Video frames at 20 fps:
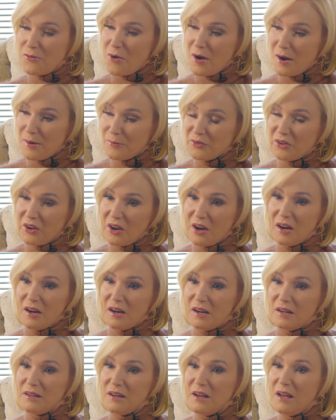Ramsey
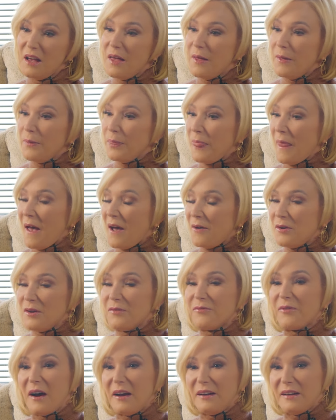Hunt, I would
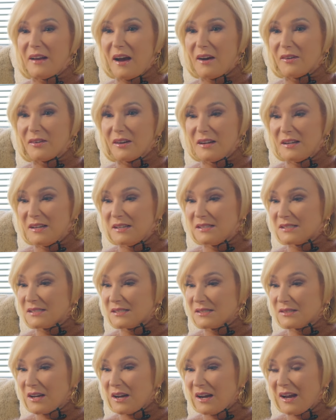find out,
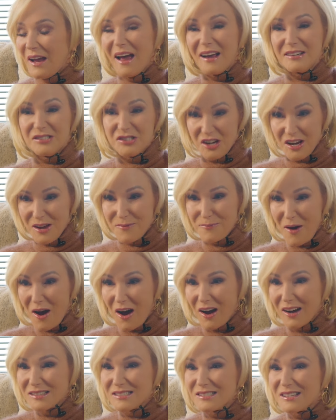is I had chicken
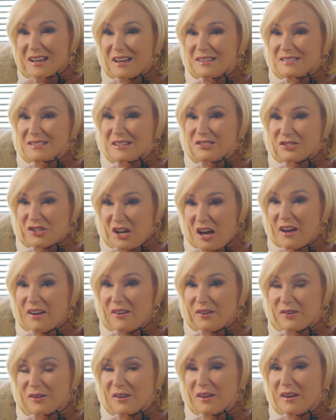pox as a
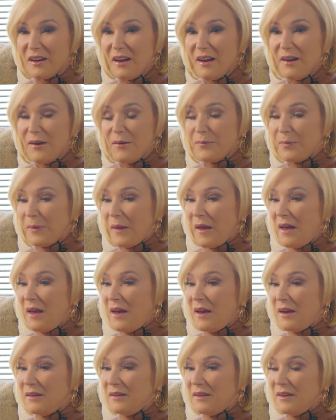child,
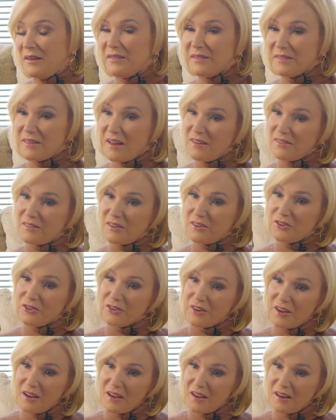and it stays in your
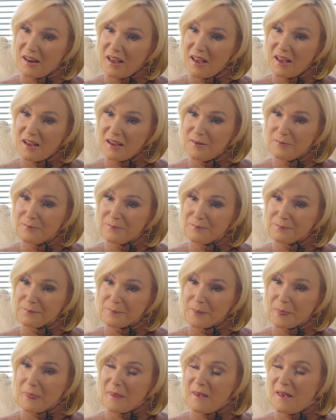D N A.
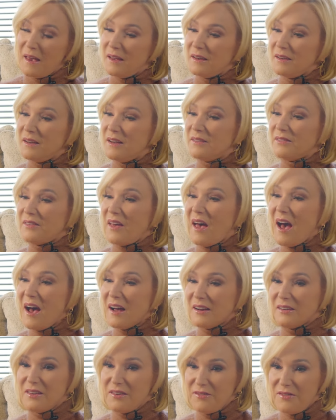And gets
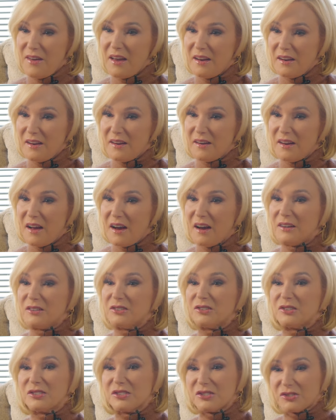activated
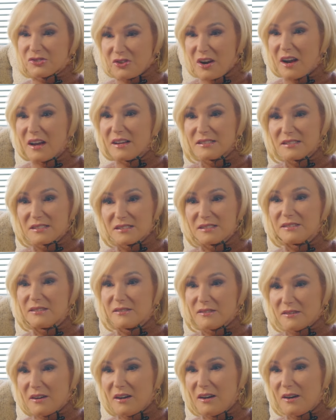under stress,
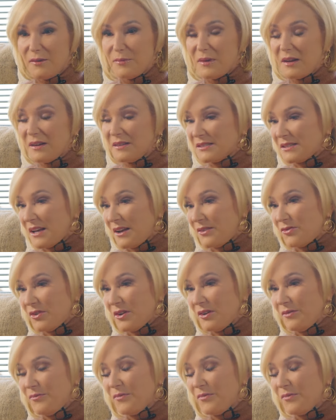um, et cetera,